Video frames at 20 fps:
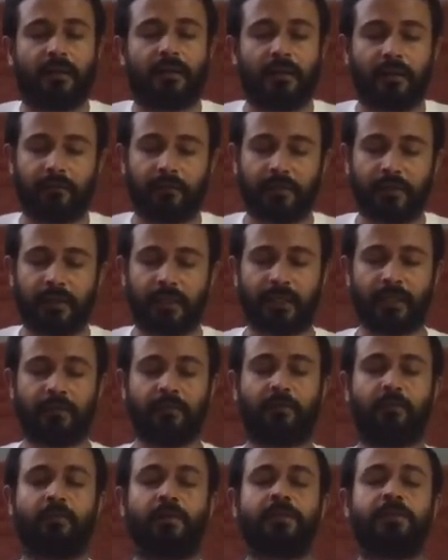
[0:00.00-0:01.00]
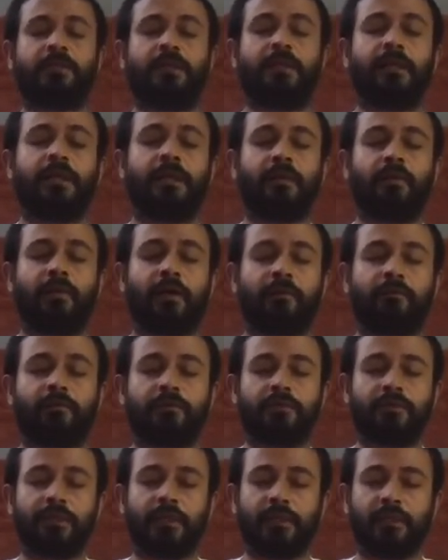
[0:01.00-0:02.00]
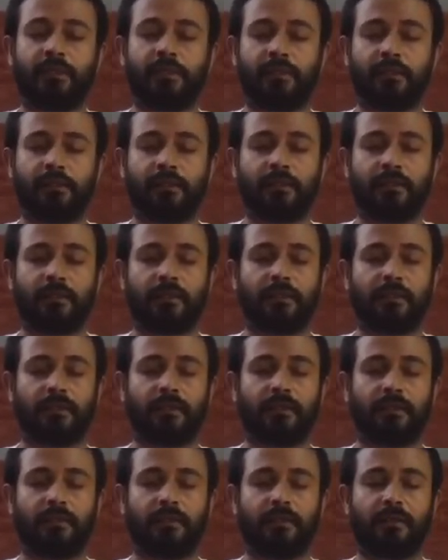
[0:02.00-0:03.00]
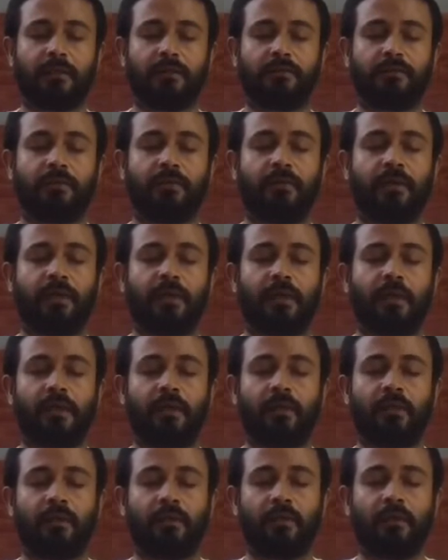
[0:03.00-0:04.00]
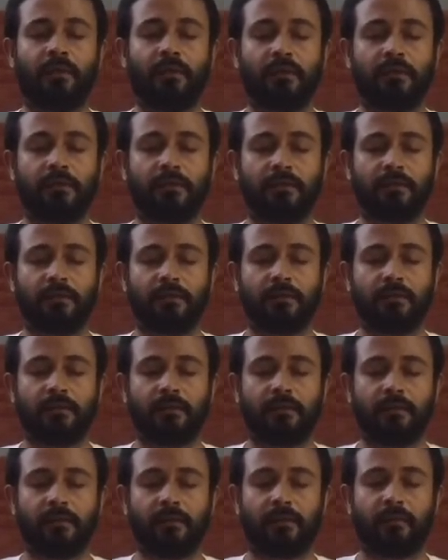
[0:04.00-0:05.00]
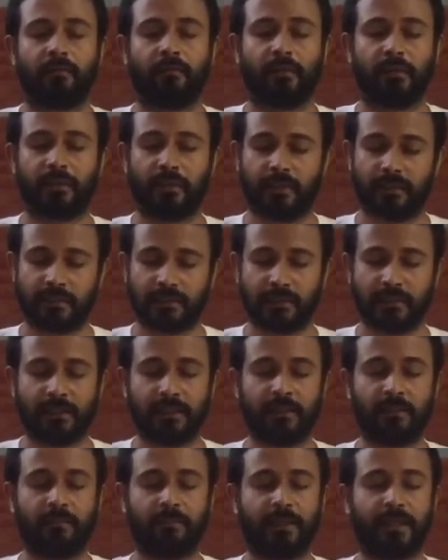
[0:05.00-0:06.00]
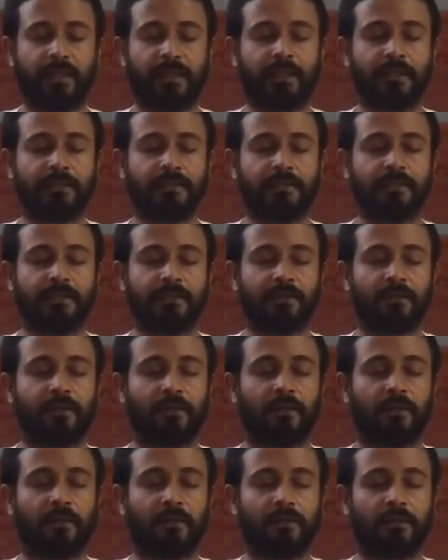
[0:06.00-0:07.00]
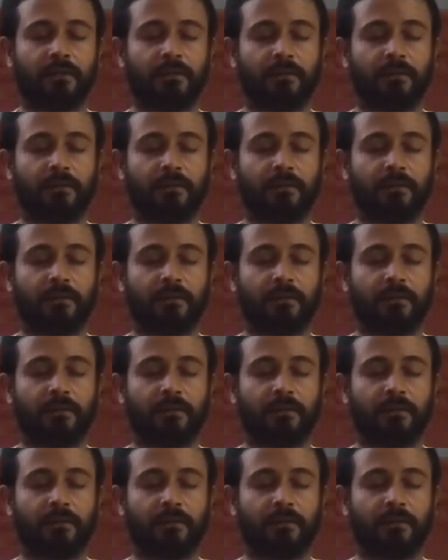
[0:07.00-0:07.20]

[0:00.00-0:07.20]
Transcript: After that, once again you have to check it's going in or not, whether it's still pain exists or not.